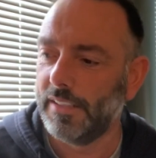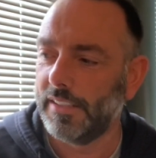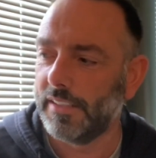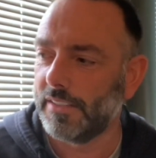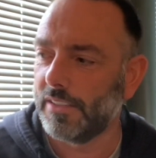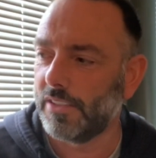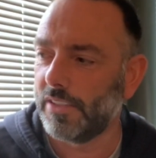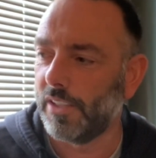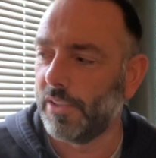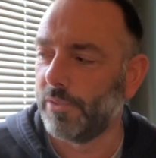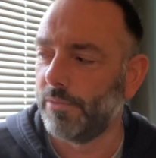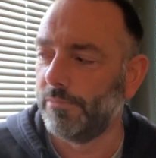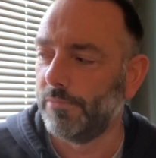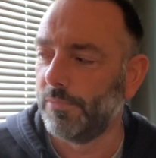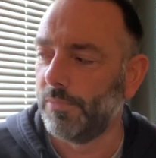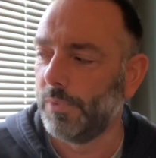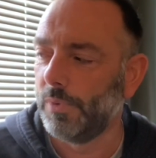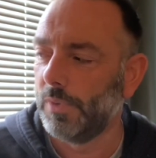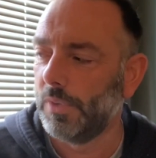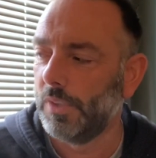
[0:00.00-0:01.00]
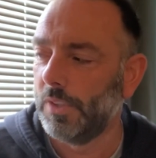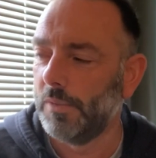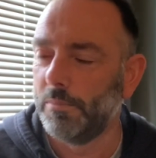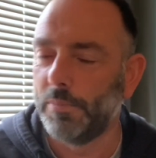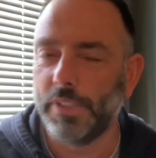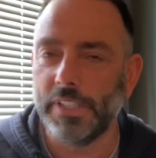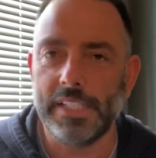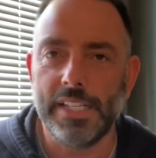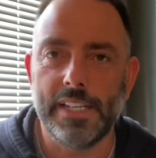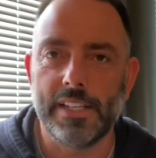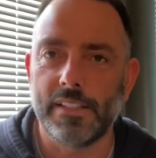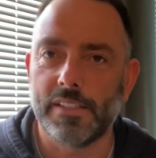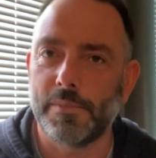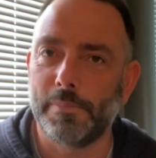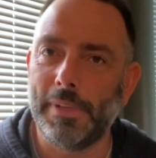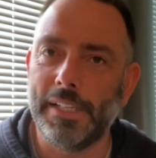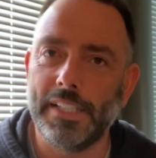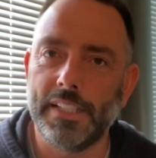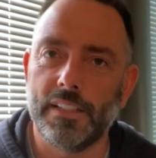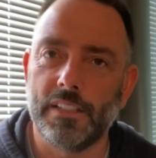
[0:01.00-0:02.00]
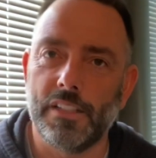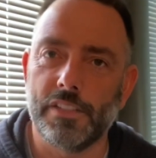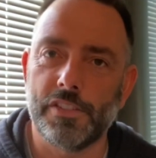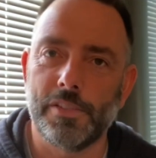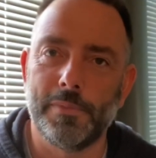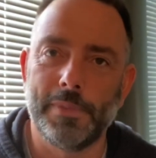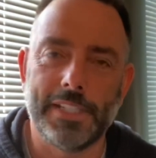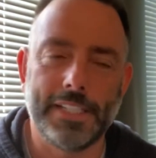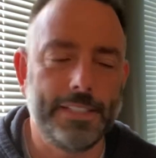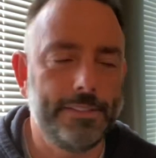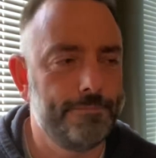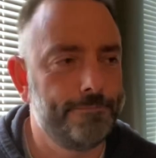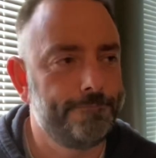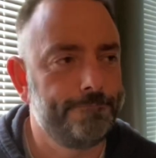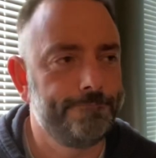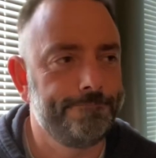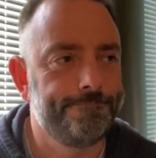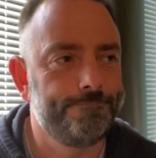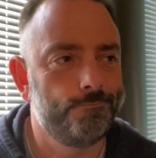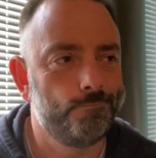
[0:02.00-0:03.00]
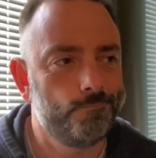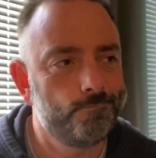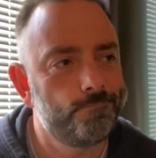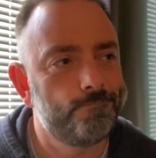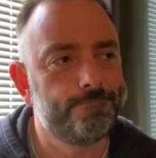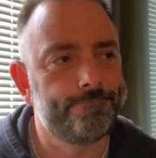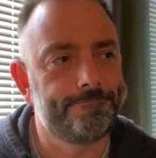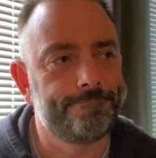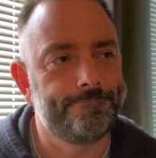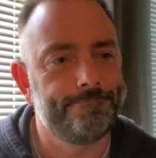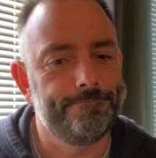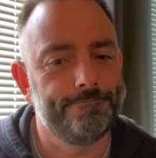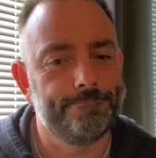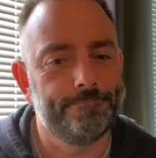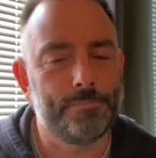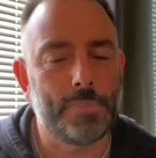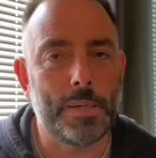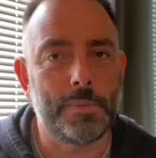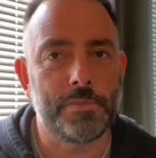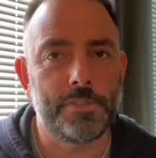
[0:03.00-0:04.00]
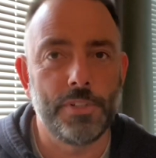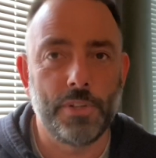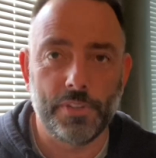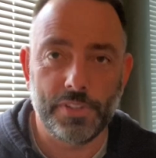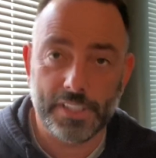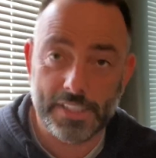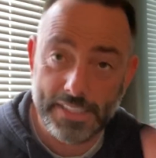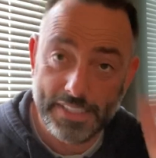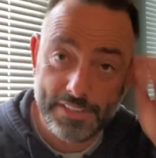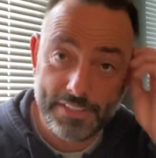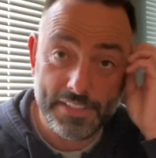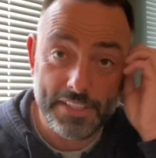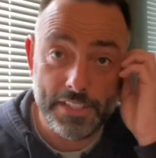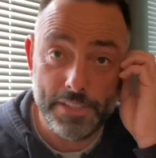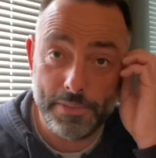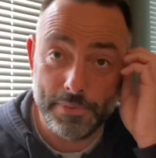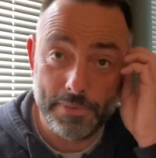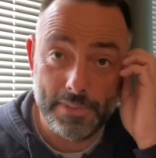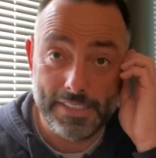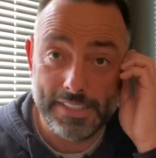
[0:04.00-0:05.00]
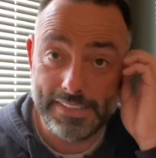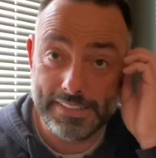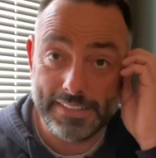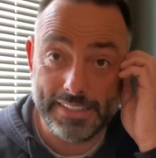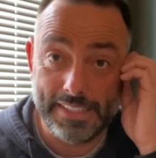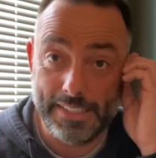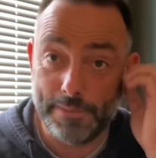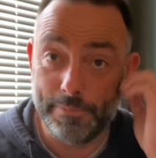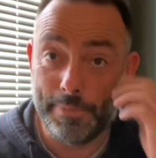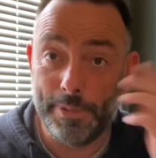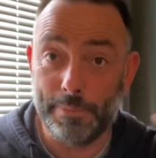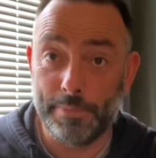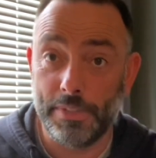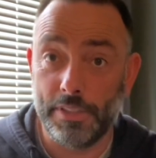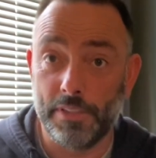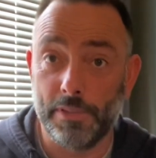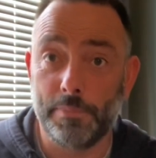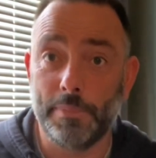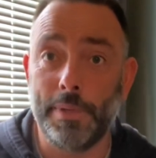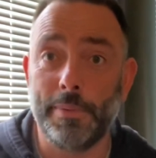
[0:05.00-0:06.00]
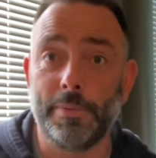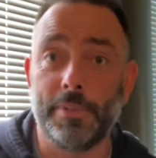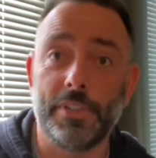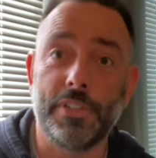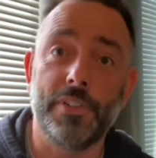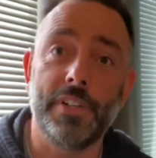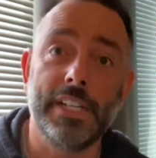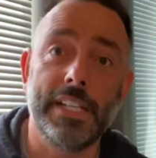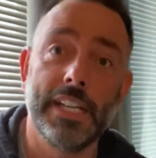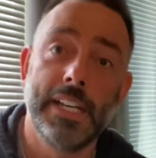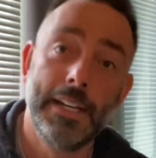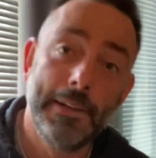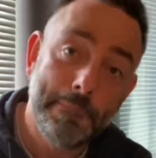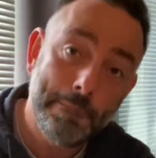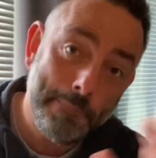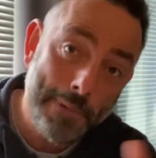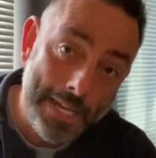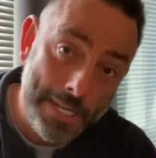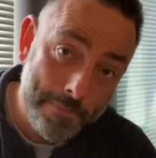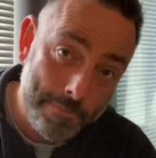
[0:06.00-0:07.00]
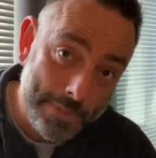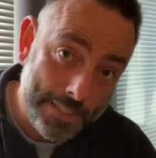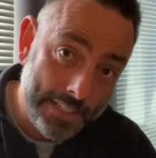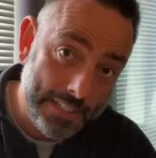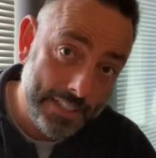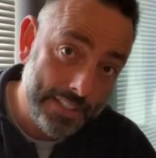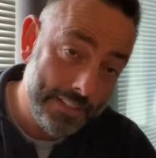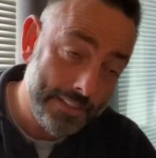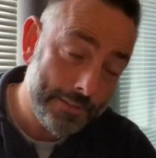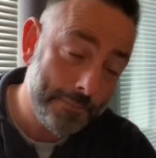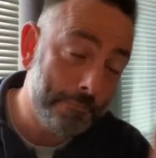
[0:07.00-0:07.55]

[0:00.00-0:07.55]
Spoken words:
So, but yeah, spending lots of money, perhaps not the thing to do. And a lot of people agree. Maybe